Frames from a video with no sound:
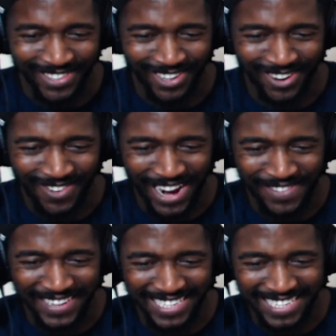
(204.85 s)
the
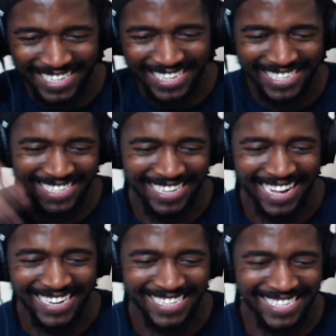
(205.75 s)
graphics in this is
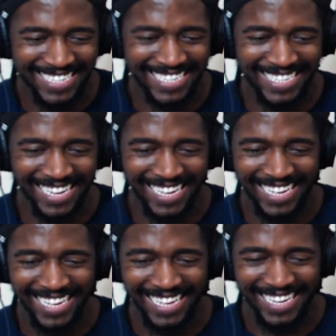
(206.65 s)
kind of
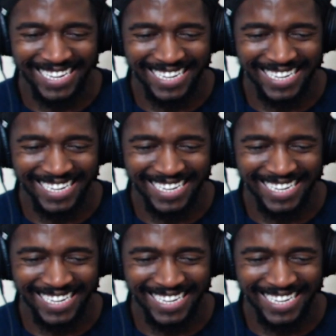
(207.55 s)
sick.